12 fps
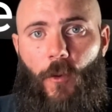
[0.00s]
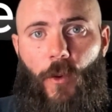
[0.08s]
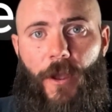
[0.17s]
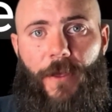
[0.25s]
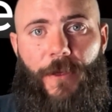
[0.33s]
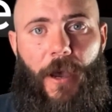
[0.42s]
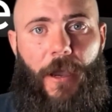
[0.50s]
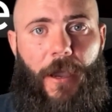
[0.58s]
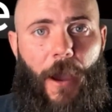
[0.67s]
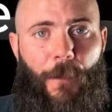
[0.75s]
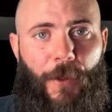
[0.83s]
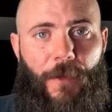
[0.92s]
with a
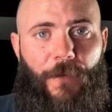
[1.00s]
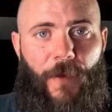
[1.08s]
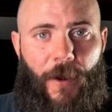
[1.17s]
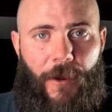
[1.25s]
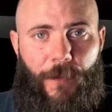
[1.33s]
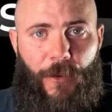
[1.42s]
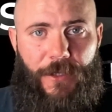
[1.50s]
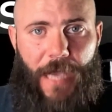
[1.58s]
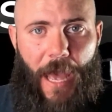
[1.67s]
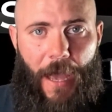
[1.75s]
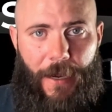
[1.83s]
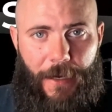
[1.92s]
couple of
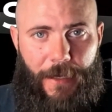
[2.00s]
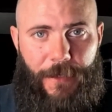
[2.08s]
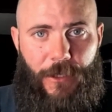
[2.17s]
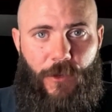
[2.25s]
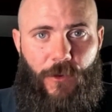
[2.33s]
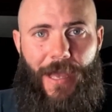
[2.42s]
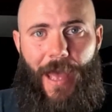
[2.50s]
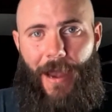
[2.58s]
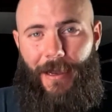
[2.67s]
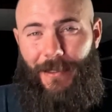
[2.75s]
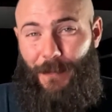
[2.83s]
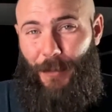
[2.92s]
variables added into it,
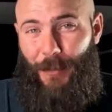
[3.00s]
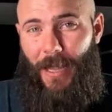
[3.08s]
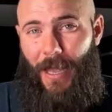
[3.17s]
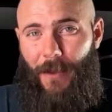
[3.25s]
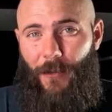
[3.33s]
and it's playing